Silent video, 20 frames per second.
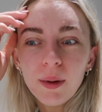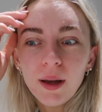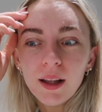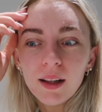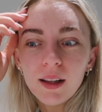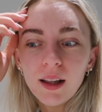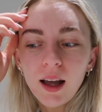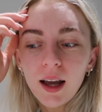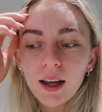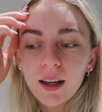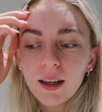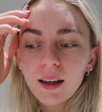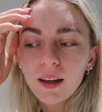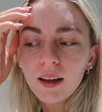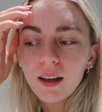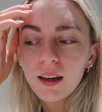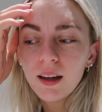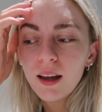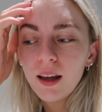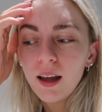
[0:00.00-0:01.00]

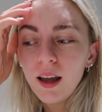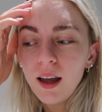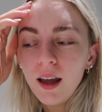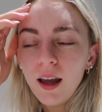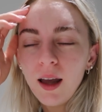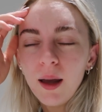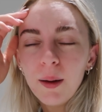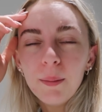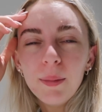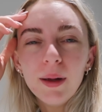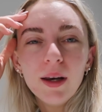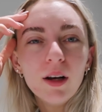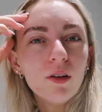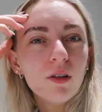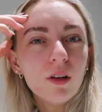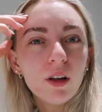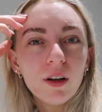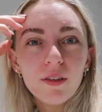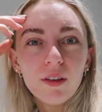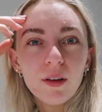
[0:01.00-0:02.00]
bit
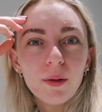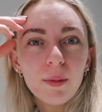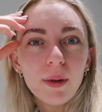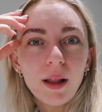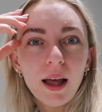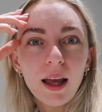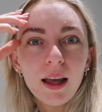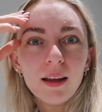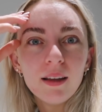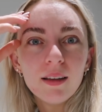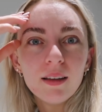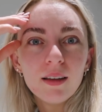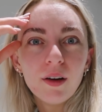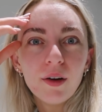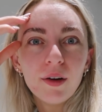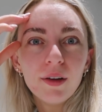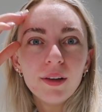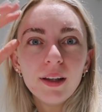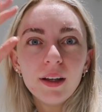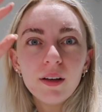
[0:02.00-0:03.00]
all over the place,
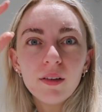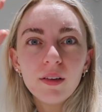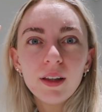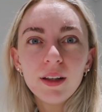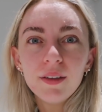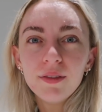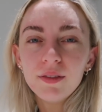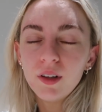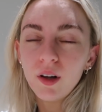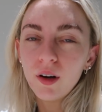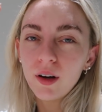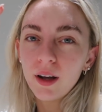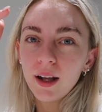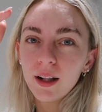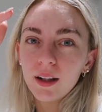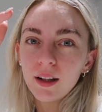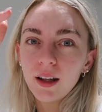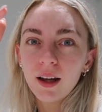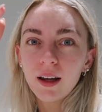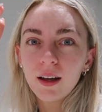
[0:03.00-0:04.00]
only really
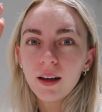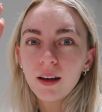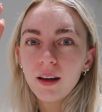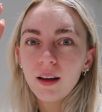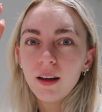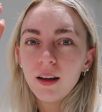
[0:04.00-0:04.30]
vlogging like